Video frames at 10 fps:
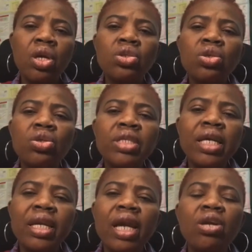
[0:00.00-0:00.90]
So those are
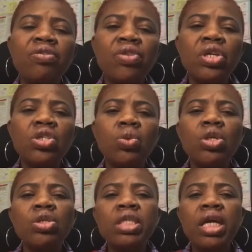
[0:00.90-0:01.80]
the kind of things you
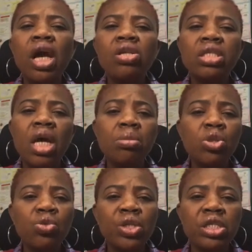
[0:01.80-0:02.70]
want to take out time
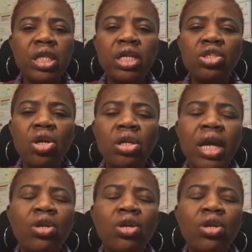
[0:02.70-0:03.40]
to research on.